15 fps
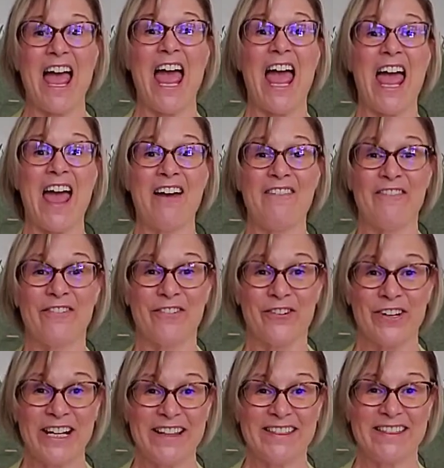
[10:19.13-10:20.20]

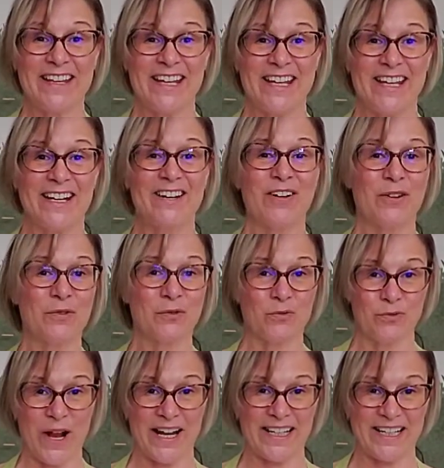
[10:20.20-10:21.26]
everything
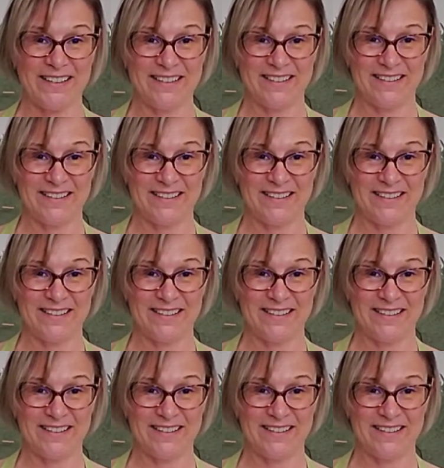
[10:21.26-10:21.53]
ready,